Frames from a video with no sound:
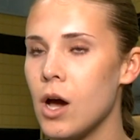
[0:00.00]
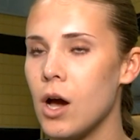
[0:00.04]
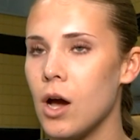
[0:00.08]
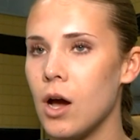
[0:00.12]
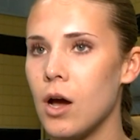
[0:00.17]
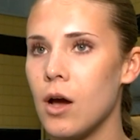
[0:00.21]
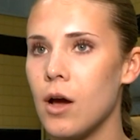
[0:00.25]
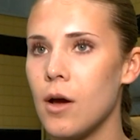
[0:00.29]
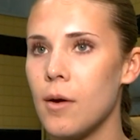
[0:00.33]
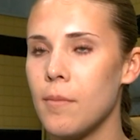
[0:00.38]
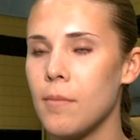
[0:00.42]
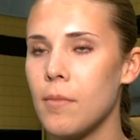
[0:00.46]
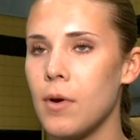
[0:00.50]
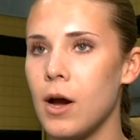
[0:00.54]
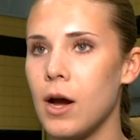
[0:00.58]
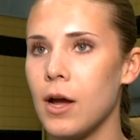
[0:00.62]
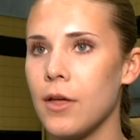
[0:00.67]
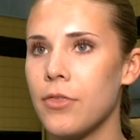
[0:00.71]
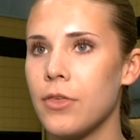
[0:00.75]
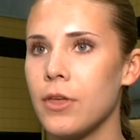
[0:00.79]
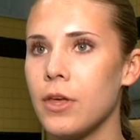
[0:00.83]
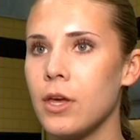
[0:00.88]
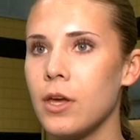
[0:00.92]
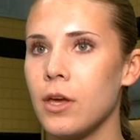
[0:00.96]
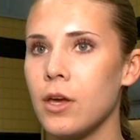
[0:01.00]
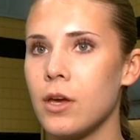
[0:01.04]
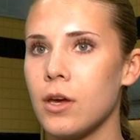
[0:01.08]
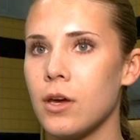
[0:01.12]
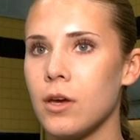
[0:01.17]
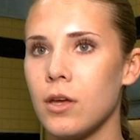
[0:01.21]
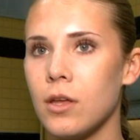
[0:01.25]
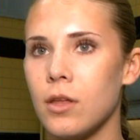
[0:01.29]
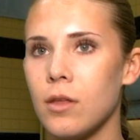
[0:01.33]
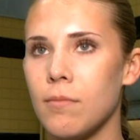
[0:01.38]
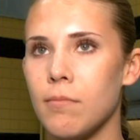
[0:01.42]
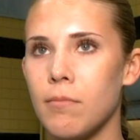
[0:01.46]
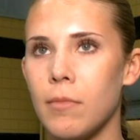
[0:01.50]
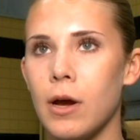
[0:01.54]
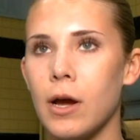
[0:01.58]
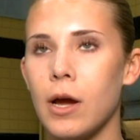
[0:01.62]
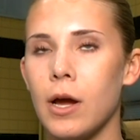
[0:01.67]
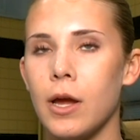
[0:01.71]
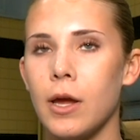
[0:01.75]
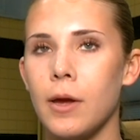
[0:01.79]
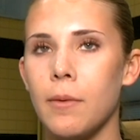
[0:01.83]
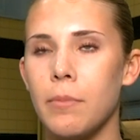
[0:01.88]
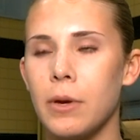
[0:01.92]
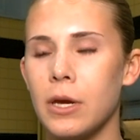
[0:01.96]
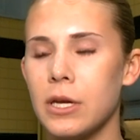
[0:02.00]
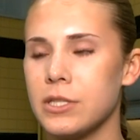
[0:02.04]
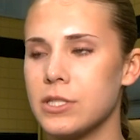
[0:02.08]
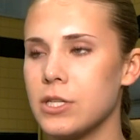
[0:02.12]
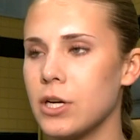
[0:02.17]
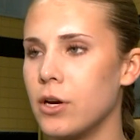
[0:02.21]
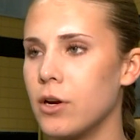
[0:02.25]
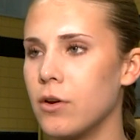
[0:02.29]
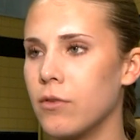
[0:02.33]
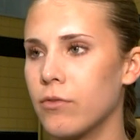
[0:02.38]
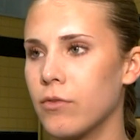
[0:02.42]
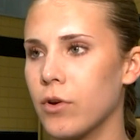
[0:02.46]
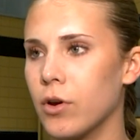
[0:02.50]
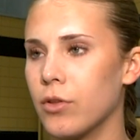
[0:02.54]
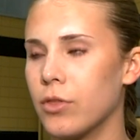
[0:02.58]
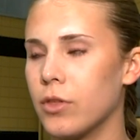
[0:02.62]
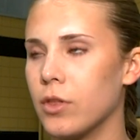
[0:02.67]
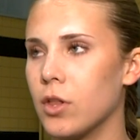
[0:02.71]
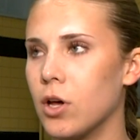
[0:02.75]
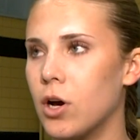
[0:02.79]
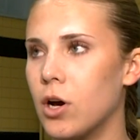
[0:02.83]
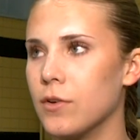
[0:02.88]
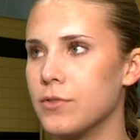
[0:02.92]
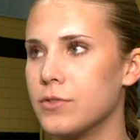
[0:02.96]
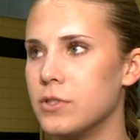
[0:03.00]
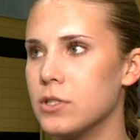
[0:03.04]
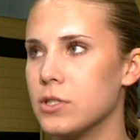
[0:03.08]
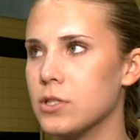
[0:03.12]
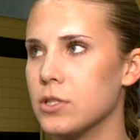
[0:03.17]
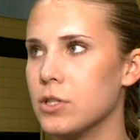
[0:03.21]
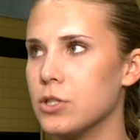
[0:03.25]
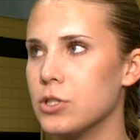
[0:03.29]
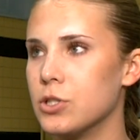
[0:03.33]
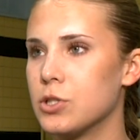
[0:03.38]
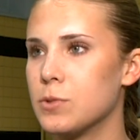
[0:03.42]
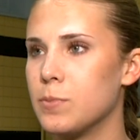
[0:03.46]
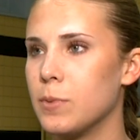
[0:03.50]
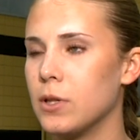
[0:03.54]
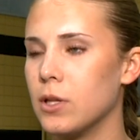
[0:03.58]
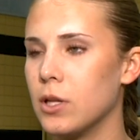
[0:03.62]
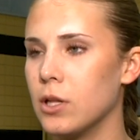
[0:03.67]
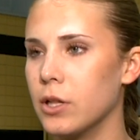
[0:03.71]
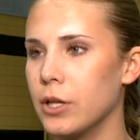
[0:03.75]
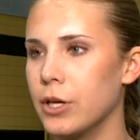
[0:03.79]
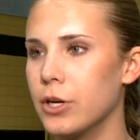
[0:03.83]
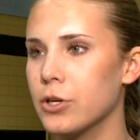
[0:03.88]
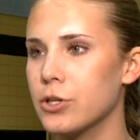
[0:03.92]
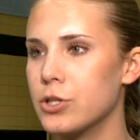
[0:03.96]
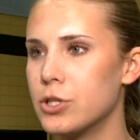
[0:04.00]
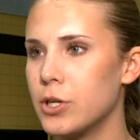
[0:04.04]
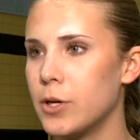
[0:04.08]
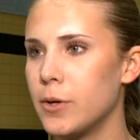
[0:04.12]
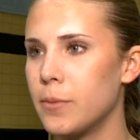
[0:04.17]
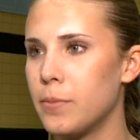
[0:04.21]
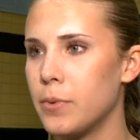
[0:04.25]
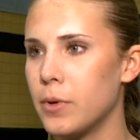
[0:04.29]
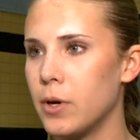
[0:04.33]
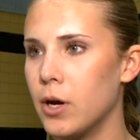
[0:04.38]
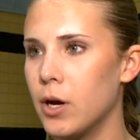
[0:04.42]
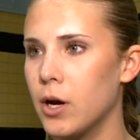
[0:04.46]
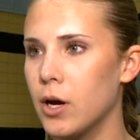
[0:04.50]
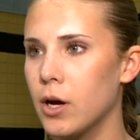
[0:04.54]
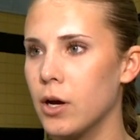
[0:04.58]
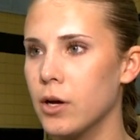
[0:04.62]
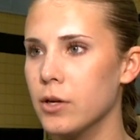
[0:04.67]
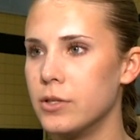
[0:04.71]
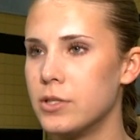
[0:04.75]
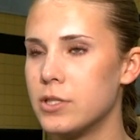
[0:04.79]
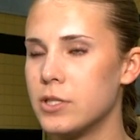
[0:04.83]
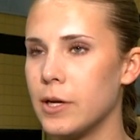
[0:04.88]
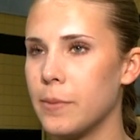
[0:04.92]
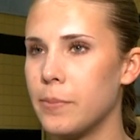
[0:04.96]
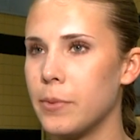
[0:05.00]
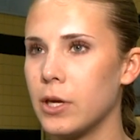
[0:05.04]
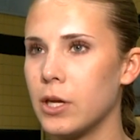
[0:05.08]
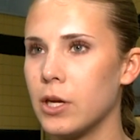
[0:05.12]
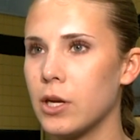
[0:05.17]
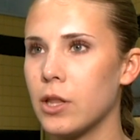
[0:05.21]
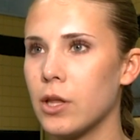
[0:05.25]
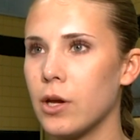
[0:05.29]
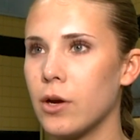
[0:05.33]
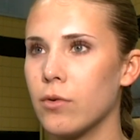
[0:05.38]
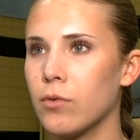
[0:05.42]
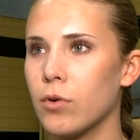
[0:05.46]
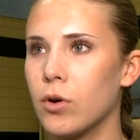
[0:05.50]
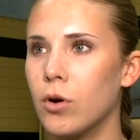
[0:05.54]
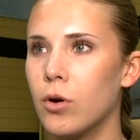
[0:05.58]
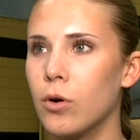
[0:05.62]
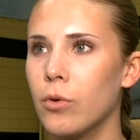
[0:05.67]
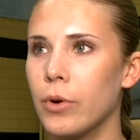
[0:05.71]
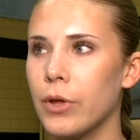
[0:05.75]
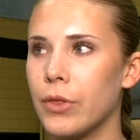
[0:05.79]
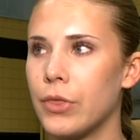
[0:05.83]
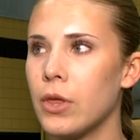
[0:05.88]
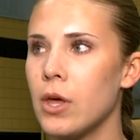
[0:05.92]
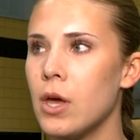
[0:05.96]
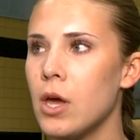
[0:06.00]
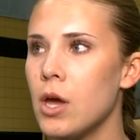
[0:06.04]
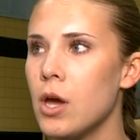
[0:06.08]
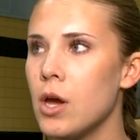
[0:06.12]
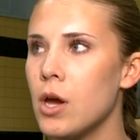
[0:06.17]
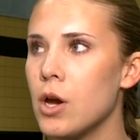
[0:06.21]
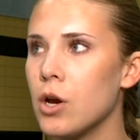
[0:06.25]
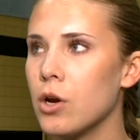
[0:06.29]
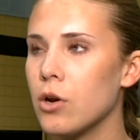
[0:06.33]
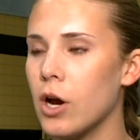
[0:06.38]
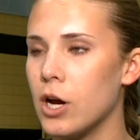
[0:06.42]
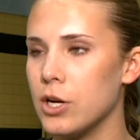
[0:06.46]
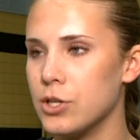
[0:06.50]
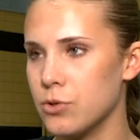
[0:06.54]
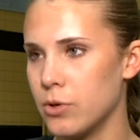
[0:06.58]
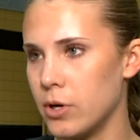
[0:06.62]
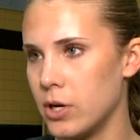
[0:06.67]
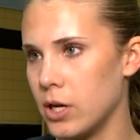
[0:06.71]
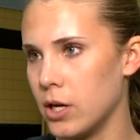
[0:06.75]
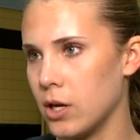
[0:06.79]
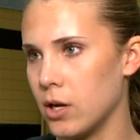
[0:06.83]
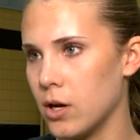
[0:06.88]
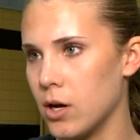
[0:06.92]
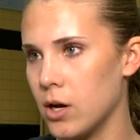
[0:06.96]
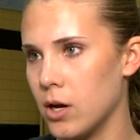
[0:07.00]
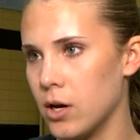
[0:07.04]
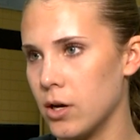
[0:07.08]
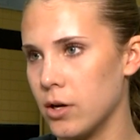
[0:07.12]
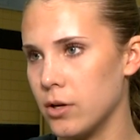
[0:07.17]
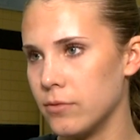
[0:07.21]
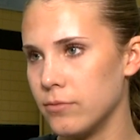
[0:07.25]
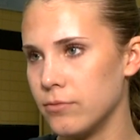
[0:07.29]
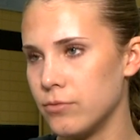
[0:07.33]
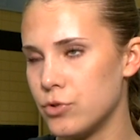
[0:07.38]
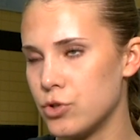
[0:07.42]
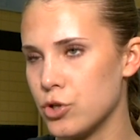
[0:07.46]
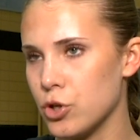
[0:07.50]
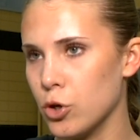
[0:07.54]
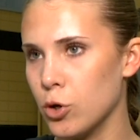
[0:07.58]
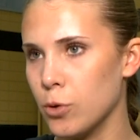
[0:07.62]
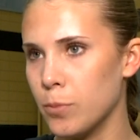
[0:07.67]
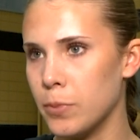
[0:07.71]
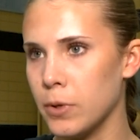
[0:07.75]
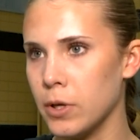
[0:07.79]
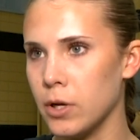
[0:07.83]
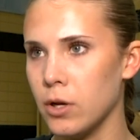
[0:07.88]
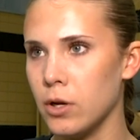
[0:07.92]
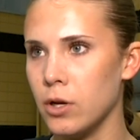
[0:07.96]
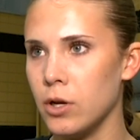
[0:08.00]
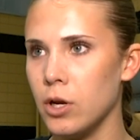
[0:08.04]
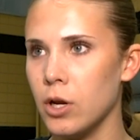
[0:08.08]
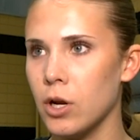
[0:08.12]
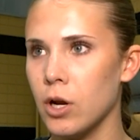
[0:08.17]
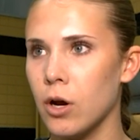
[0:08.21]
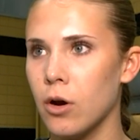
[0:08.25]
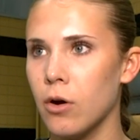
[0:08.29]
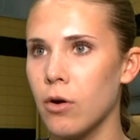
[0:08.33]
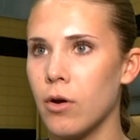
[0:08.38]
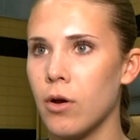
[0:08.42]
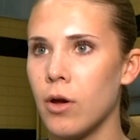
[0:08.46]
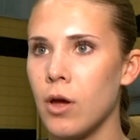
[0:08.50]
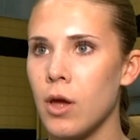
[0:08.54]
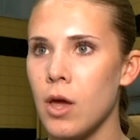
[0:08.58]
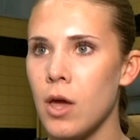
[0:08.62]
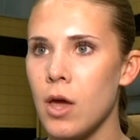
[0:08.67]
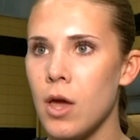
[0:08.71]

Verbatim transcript: Um, I think my biggest area of growth in the off season has just been the leadership. Uh, mm -hmm. Stepping into that role with graduating a uh, troop and you know